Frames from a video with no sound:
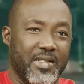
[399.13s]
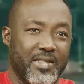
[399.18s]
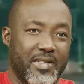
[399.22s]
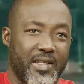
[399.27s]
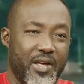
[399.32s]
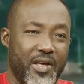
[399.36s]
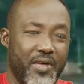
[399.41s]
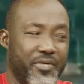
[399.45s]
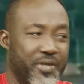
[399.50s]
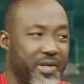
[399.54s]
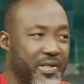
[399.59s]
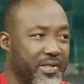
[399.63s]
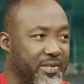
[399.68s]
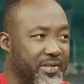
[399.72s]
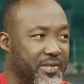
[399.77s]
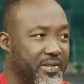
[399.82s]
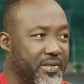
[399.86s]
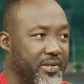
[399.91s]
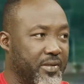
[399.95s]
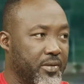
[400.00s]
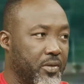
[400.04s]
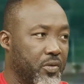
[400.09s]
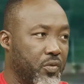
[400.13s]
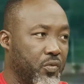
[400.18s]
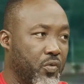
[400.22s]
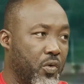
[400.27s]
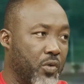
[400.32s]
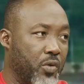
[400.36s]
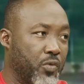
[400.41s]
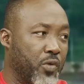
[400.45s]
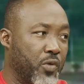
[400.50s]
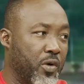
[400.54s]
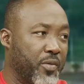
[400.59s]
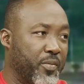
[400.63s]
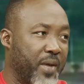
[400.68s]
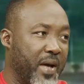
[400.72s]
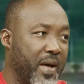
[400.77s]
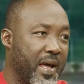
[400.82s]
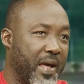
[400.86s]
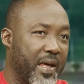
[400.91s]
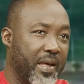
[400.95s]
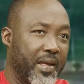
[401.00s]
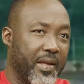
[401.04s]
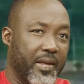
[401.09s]
year race was won
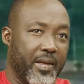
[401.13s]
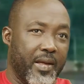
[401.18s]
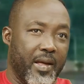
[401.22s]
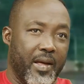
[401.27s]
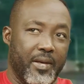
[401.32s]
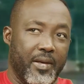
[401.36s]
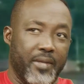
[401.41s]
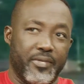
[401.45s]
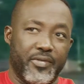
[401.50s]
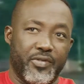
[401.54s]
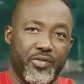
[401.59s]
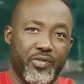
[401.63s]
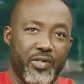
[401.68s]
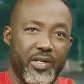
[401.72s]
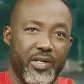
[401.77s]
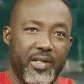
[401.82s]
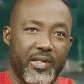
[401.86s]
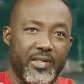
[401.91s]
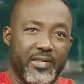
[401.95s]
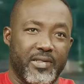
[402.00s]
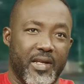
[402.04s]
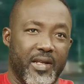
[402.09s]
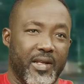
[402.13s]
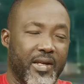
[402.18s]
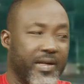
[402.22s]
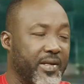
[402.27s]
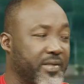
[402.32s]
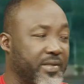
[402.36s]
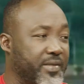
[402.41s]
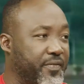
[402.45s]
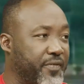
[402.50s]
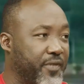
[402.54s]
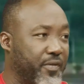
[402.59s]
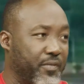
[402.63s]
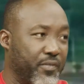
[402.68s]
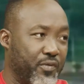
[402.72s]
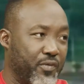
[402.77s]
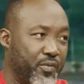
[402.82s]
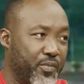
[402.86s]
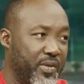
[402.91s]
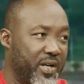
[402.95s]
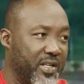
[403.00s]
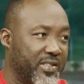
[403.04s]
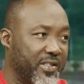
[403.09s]
by students and kids from
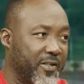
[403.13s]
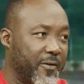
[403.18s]
Kumasi.